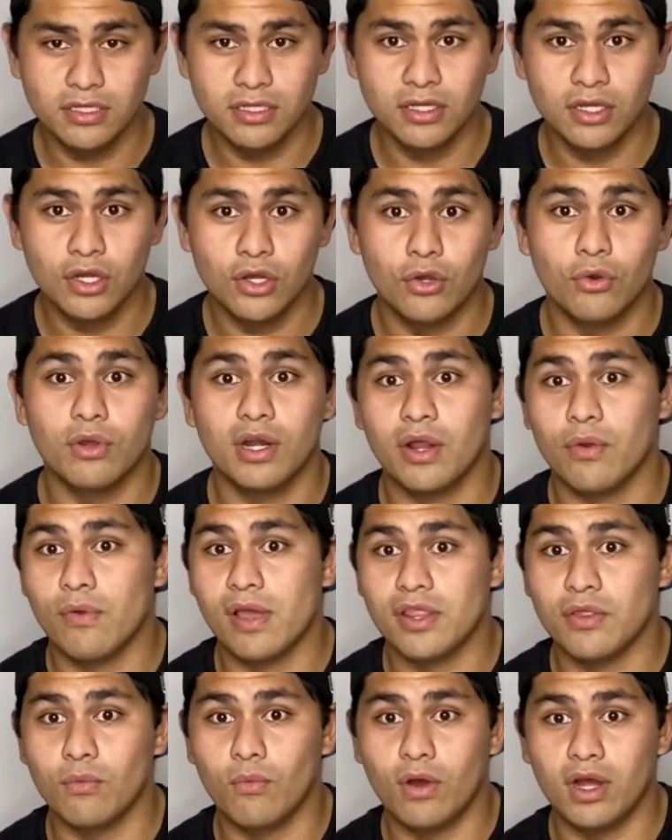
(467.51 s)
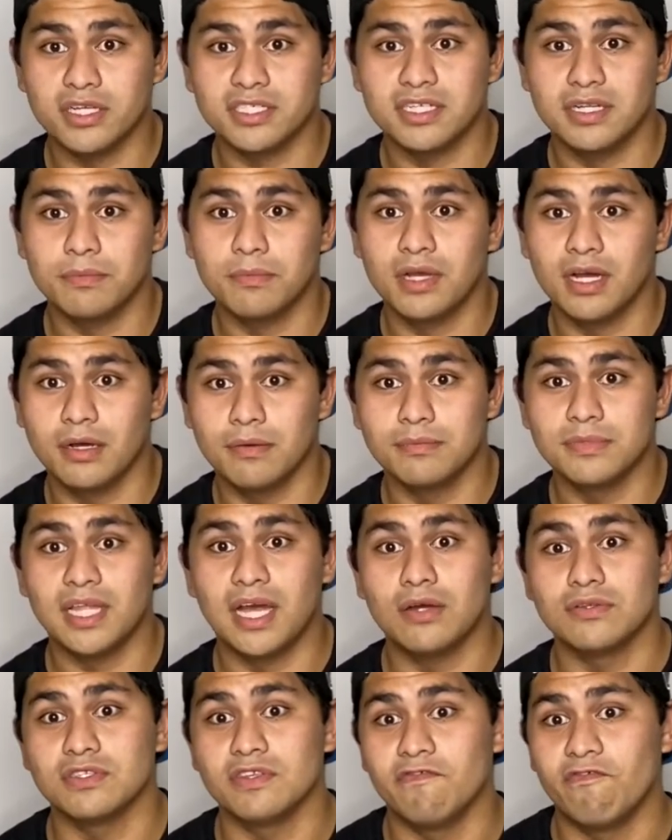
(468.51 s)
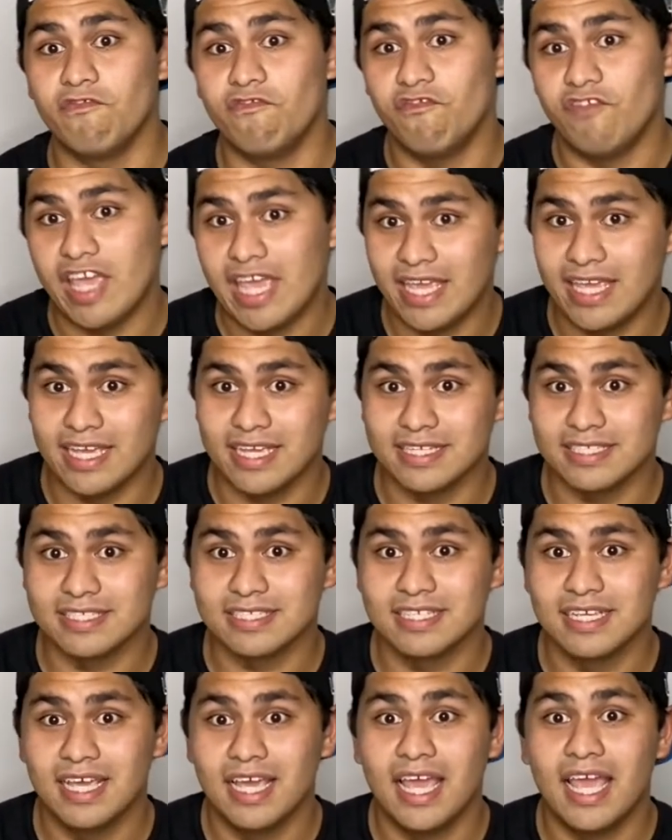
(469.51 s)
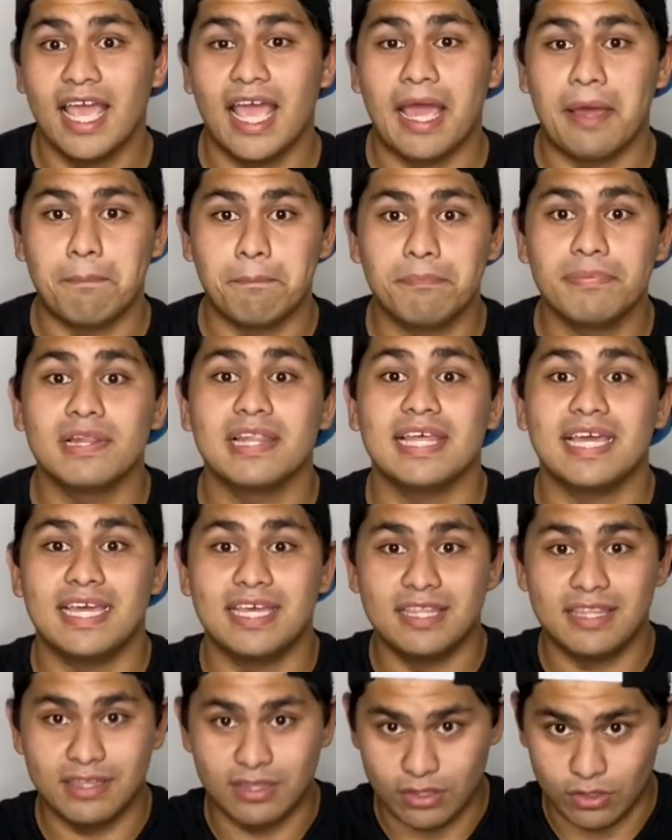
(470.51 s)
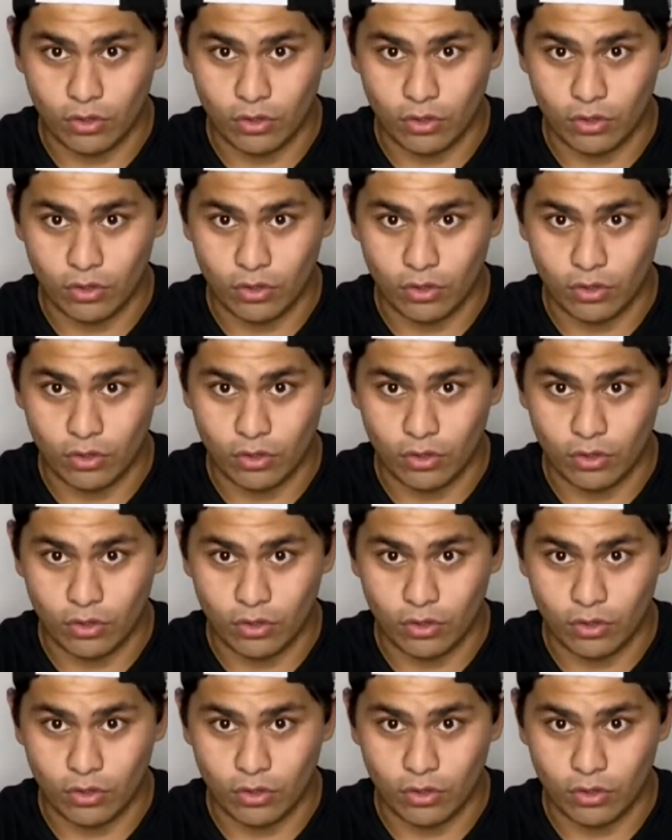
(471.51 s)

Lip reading: or would I rather watch them come down to Vegas and play the